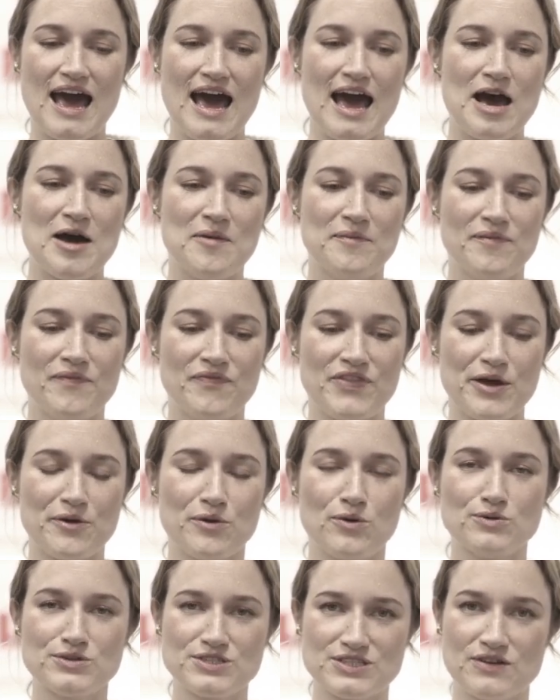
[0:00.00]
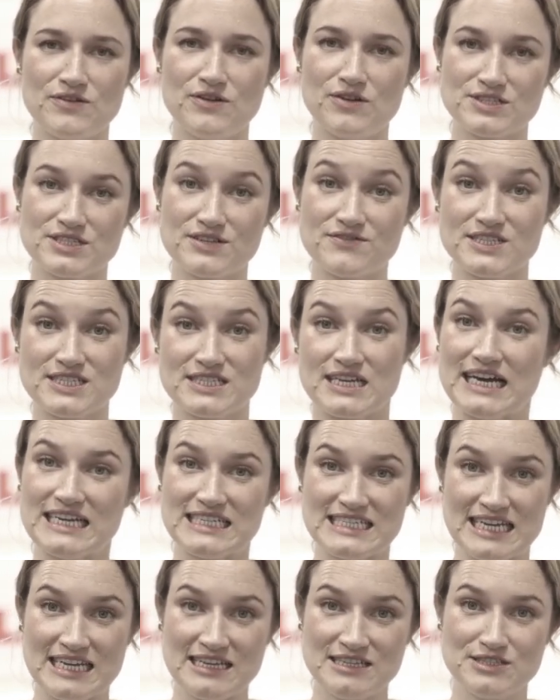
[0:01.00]
There are also lots of
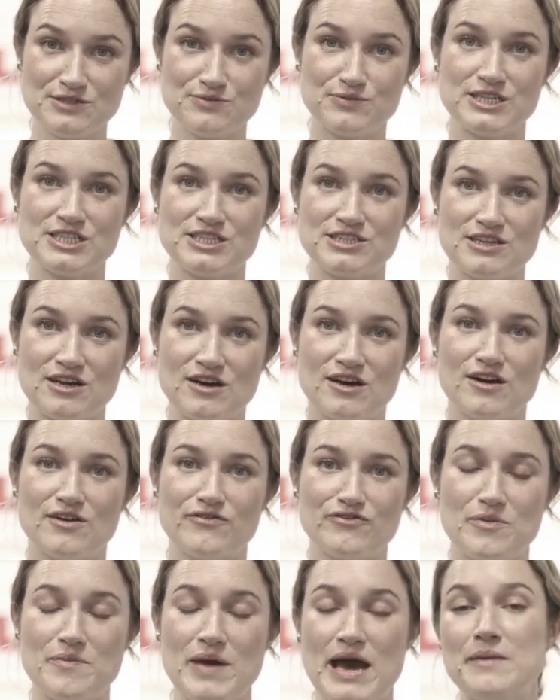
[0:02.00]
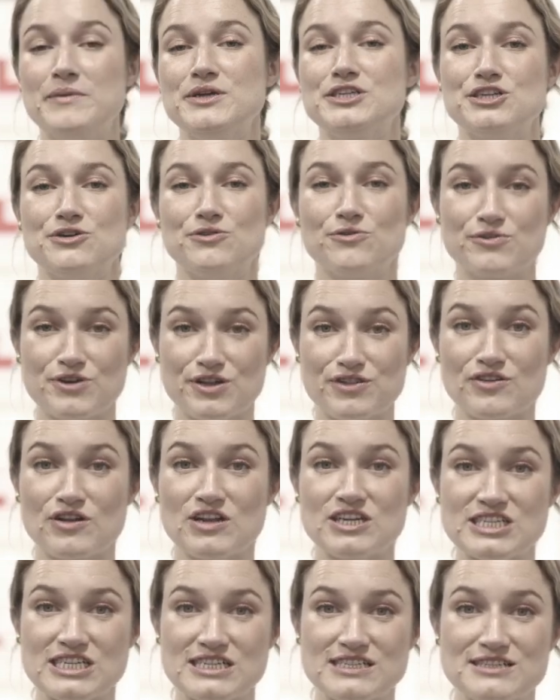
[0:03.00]
sightings, which are from amateur
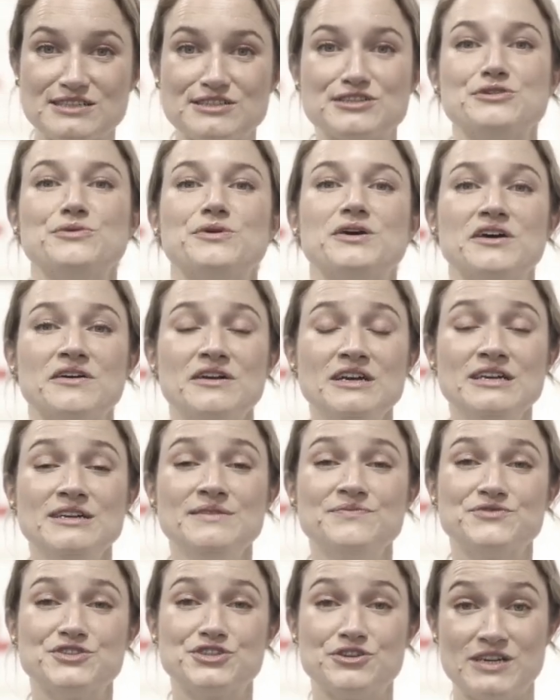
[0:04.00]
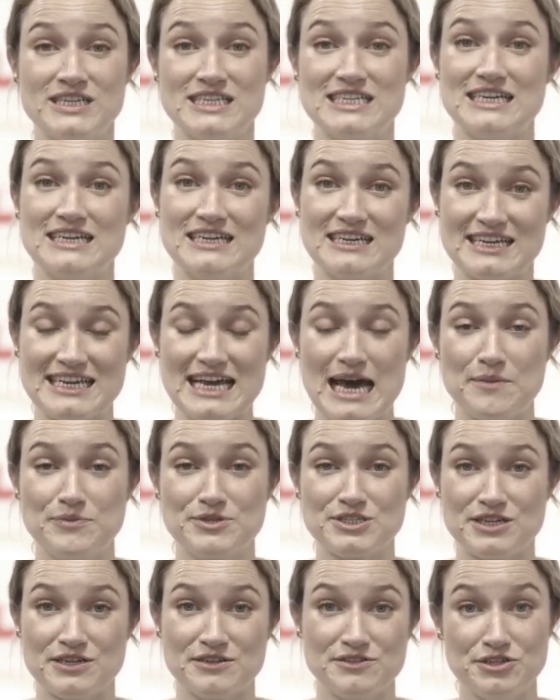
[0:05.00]
ornithologists who are trying to
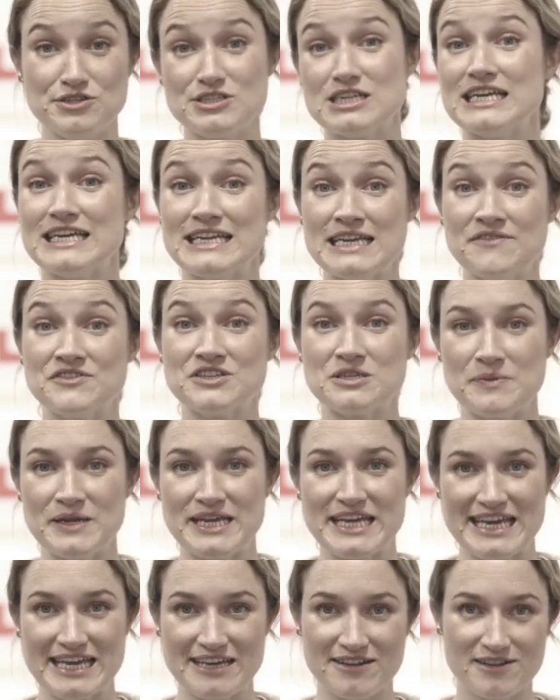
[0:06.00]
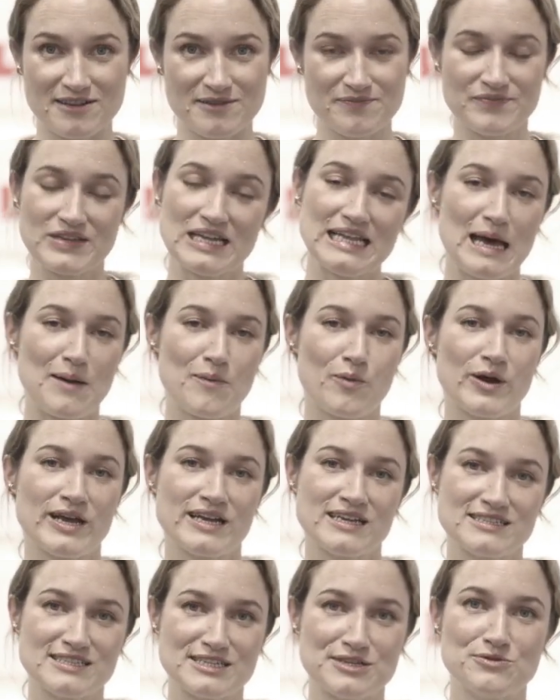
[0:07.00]
capture, usually inevitably kill,
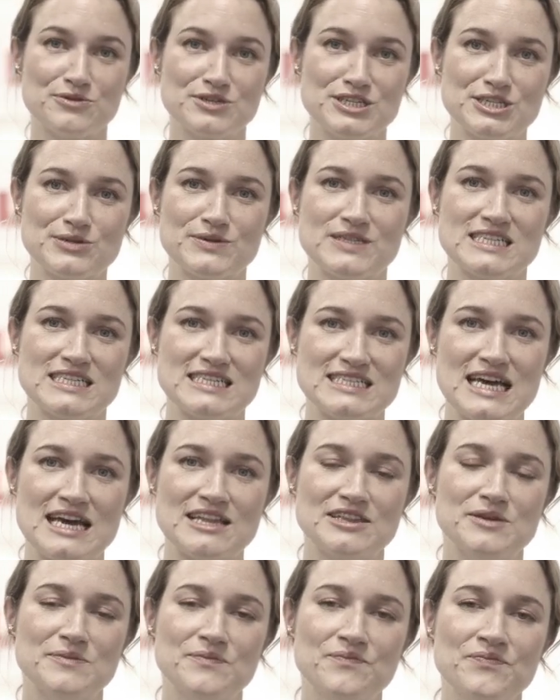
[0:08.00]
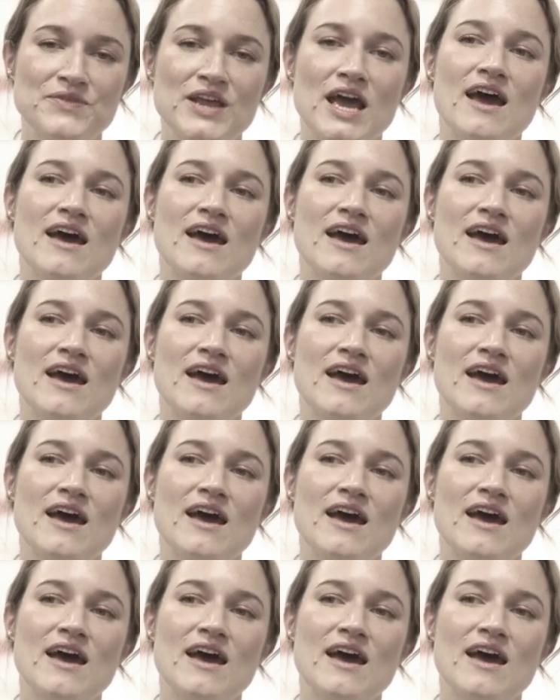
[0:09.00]
lapwings in order to understand them.